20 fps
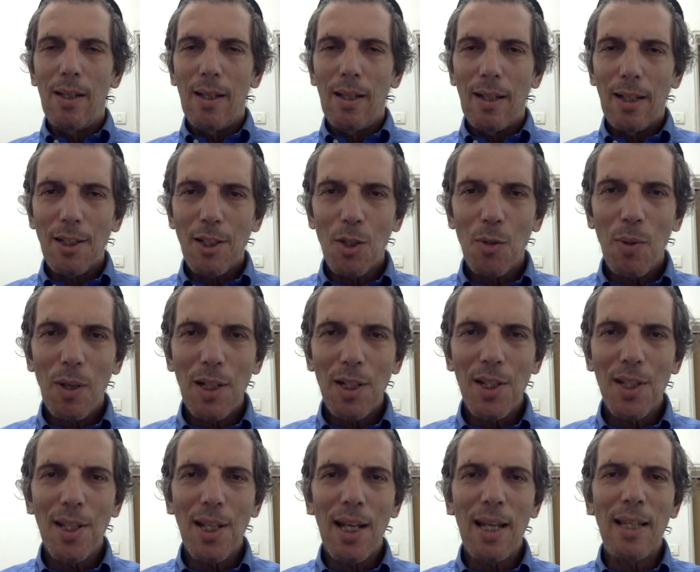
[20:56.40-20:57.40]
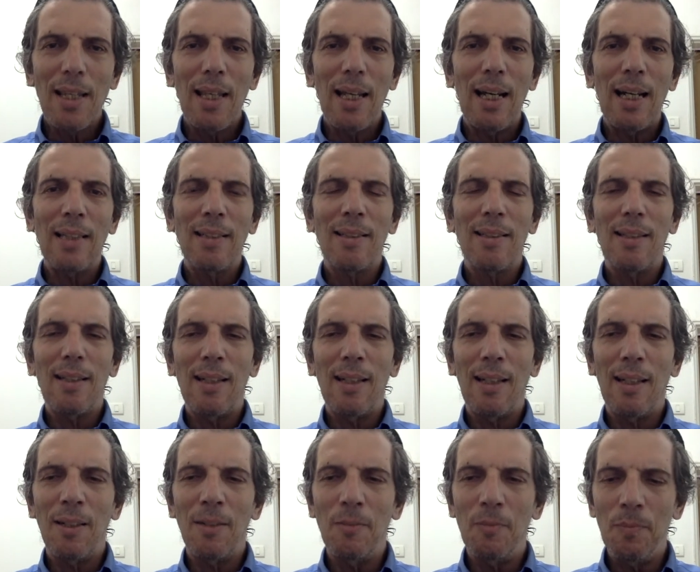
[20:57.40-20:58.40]
I just want to say that
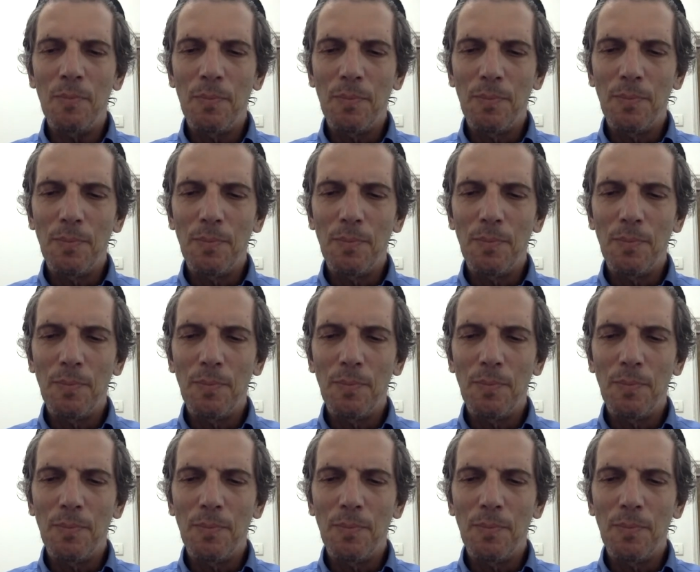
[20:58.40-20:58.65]
um,